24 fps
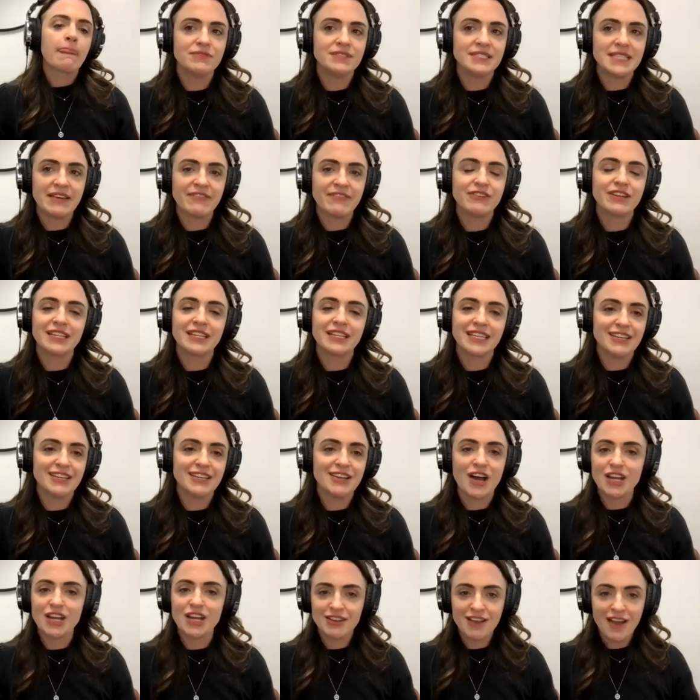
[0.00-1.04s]
Definitely
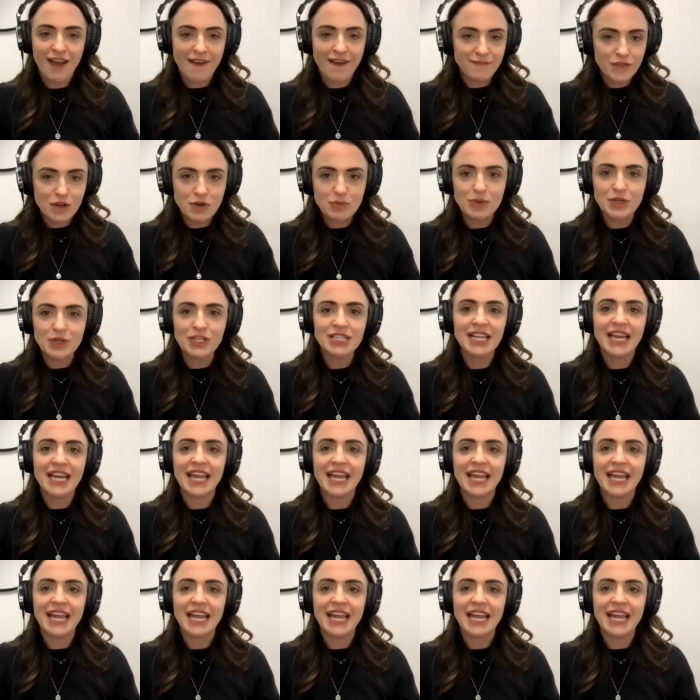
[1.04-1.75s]
not comfortable.